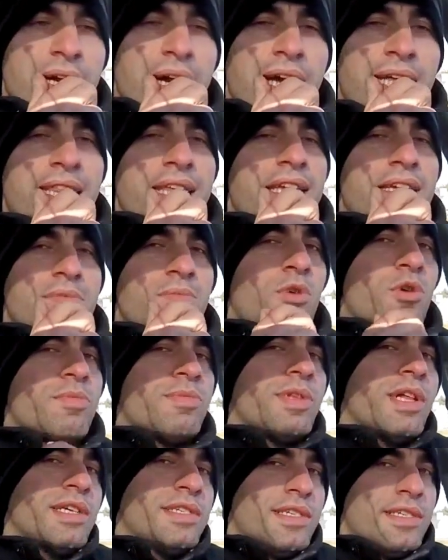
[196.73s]
I think
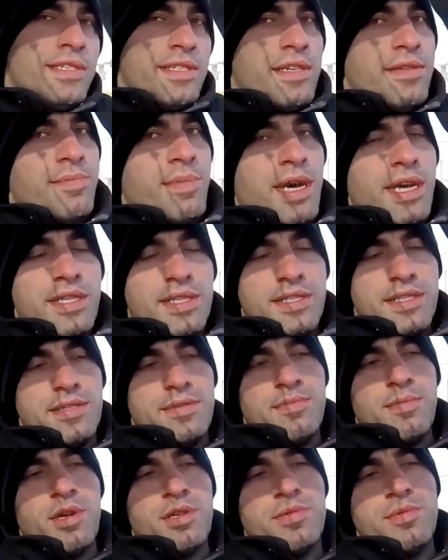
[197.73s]
more pluses than
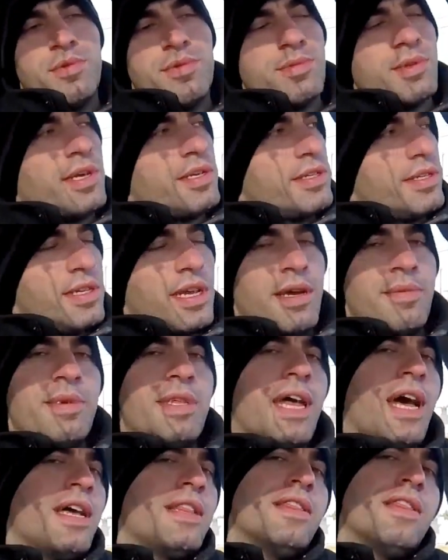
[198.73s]
minuses, much more pluses. I
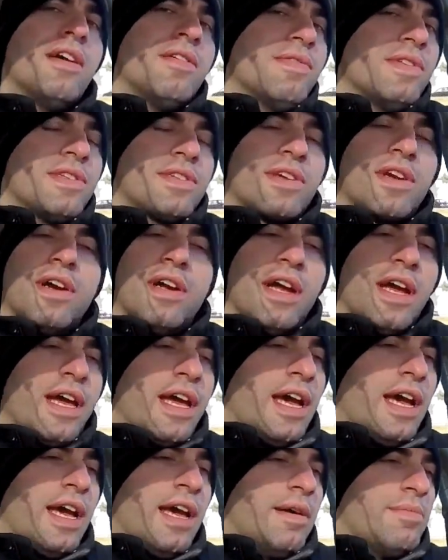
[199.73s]
mean, I love this car.
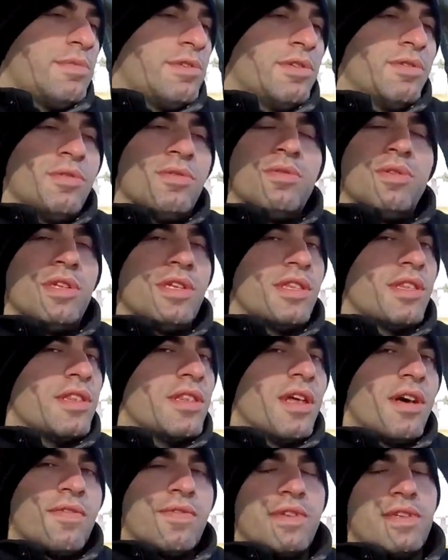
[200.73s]
I absolutely
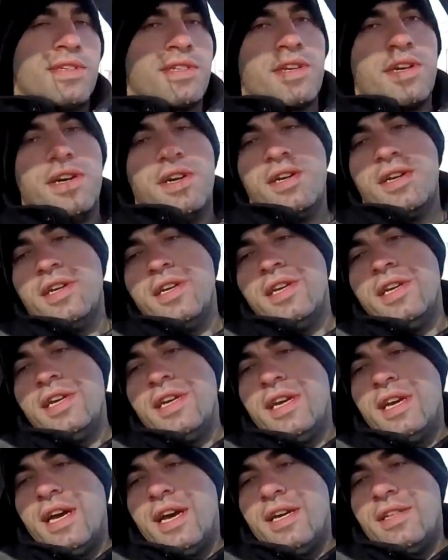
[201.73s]
love this car.
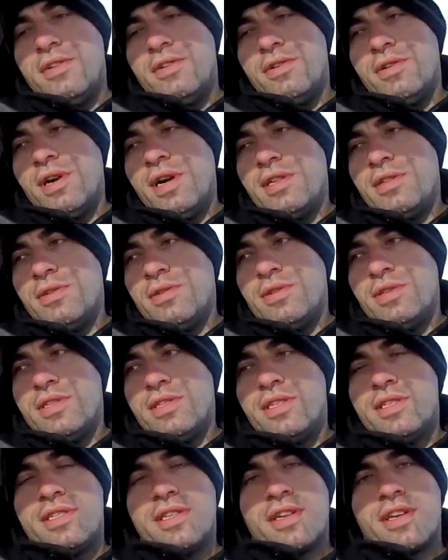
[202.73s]
I know
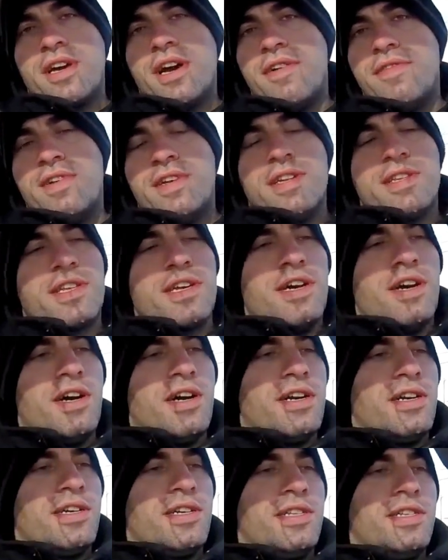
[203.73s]
this is a coveted
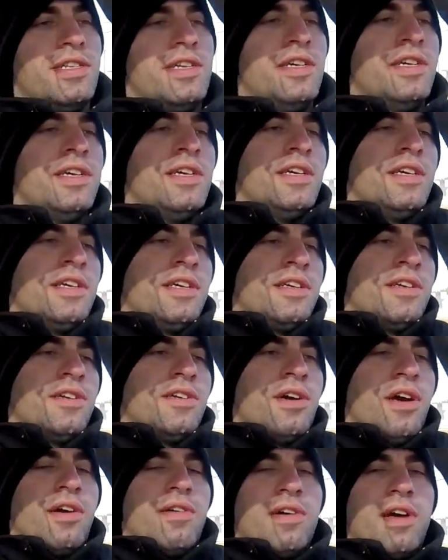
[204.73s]
car, and
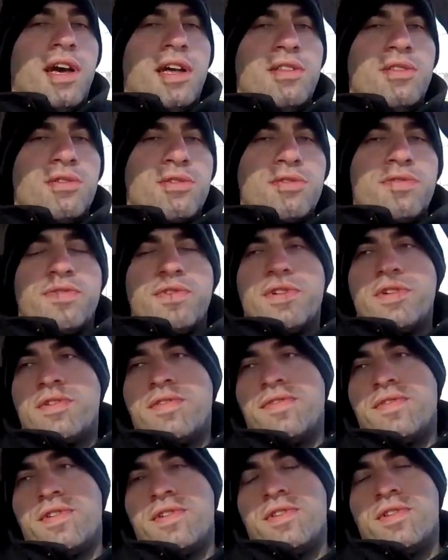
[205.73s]
I looked for
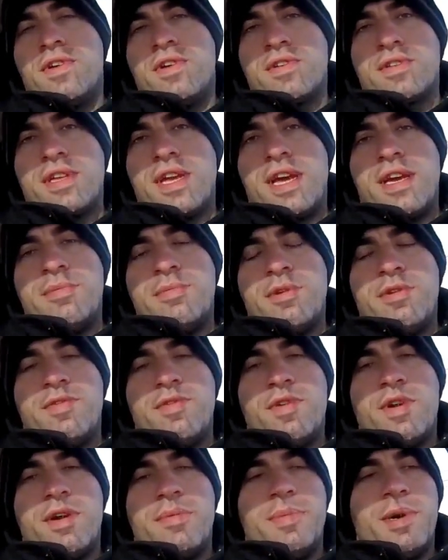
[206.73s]
it for a long time
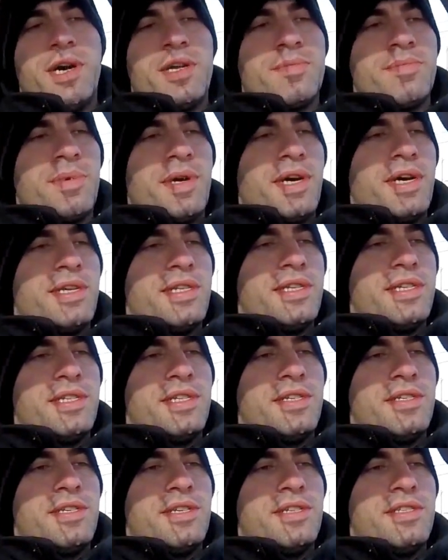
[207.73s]
before I bought mine,
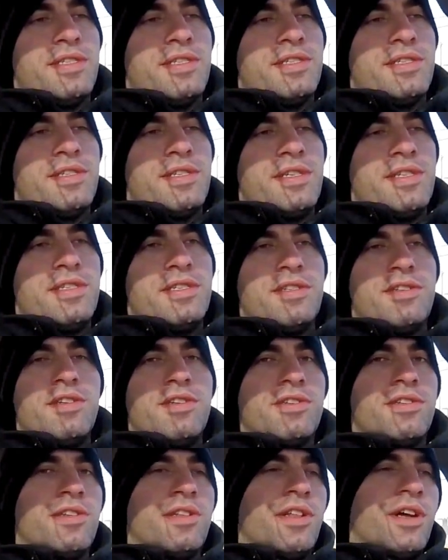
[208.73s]
and it's
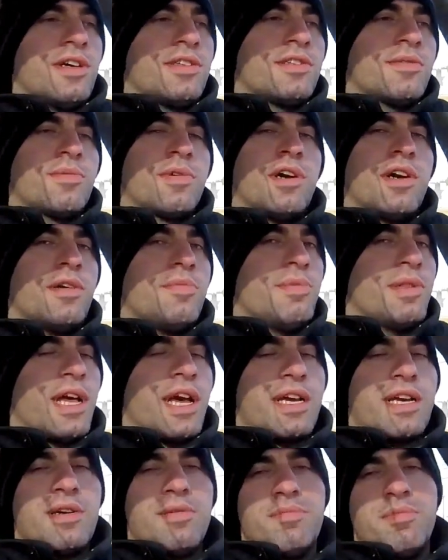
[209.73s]
just an awesome car.
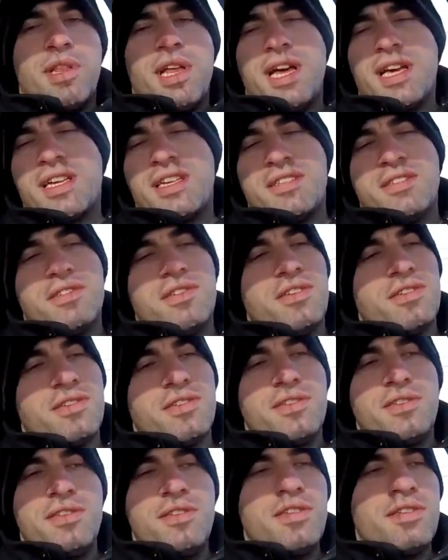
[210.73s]
Black on black is
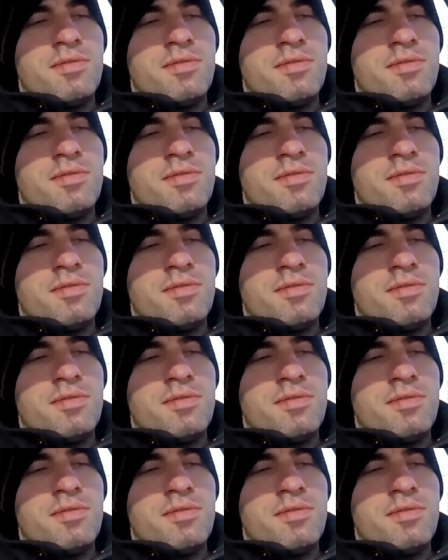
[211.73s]
just